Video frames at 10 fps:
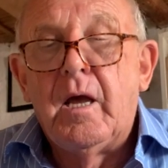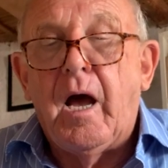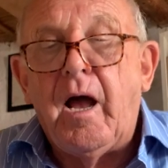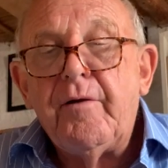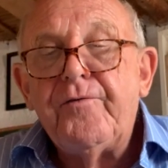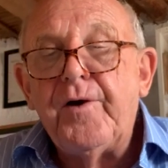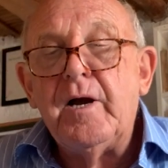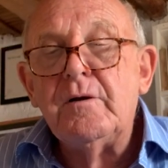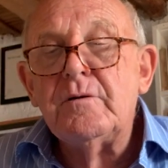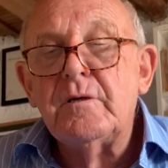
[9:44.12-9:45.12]
I
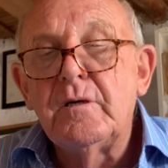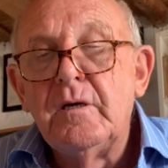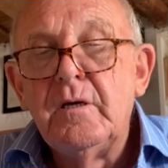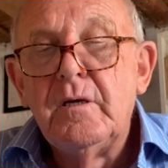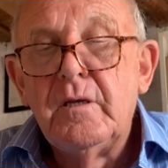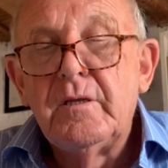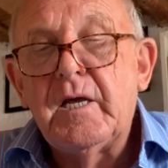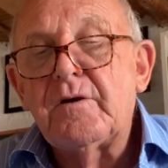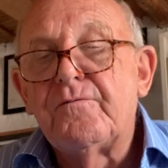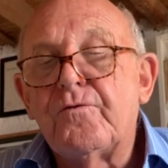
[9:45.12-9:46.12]
found
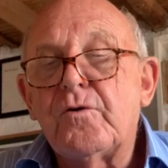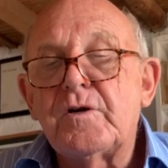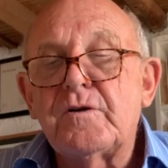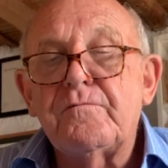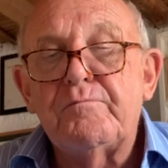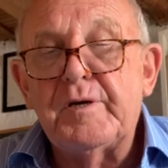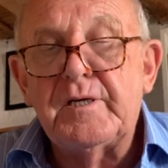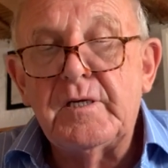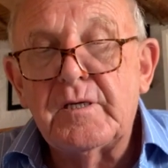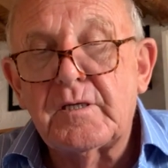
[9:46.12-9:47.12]
that void of
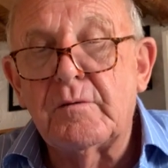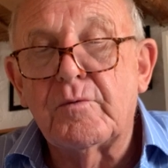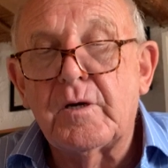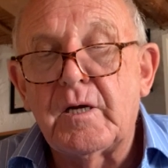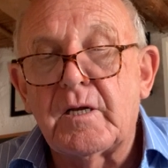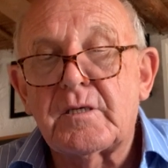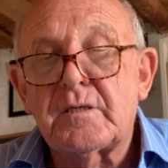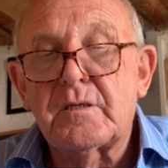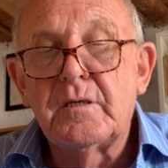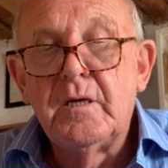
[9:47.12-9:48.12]
pity somewhere
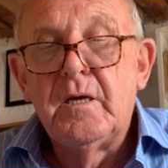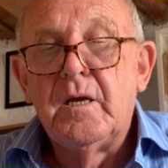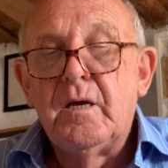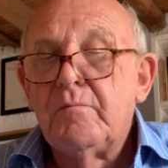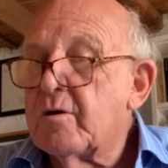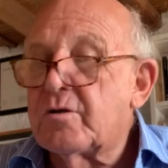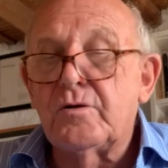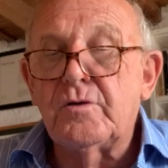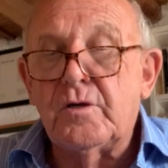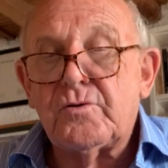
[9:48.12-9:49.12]
else, but
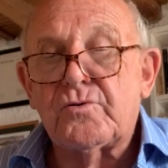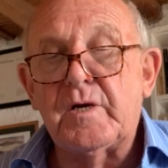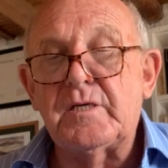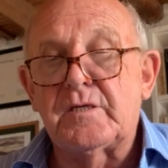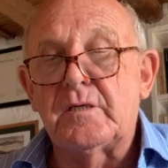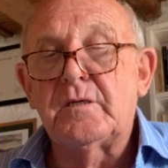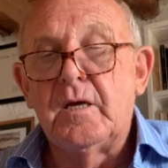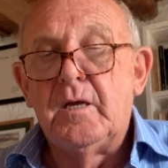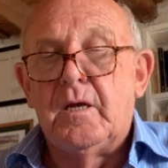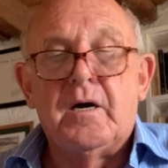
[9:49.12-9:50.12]
could not trace it
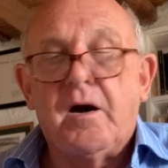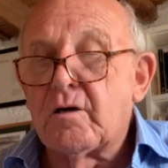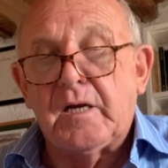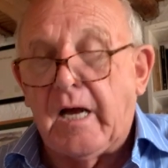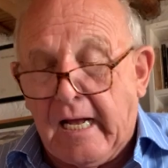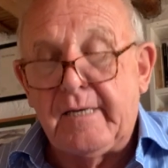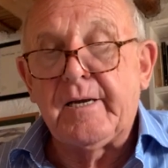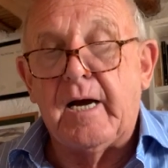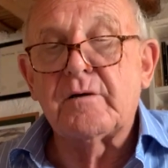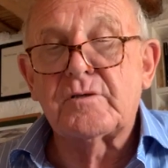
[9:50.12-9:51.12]
on an
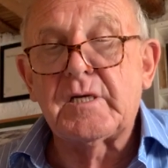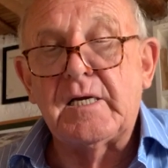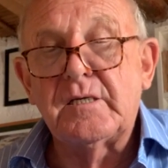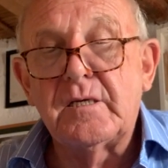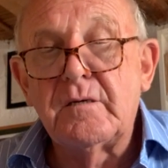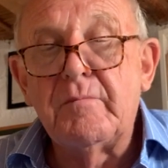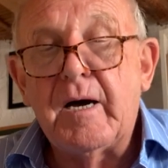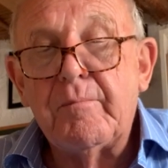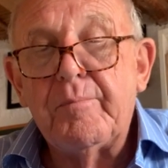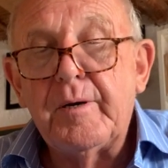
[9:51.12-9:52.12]
outdated
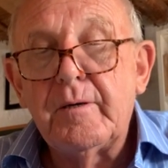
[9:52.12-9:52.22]
map.